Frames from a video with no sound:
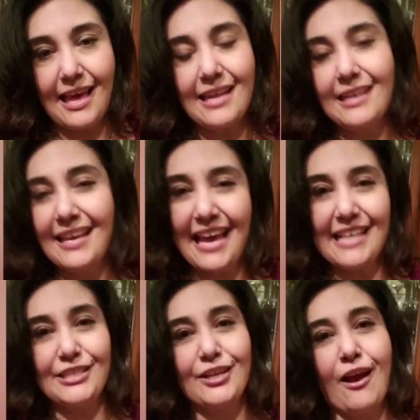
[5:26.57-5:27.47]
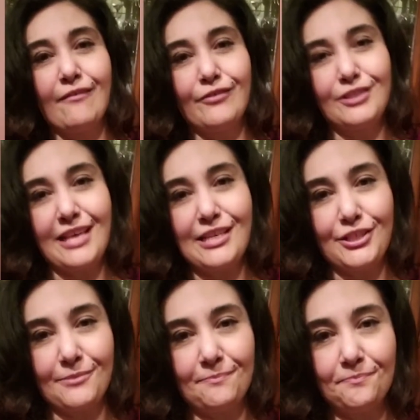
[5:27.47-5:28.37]
and engage in
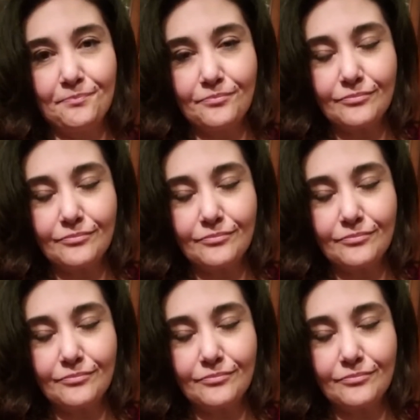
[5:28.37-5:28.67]
conversation.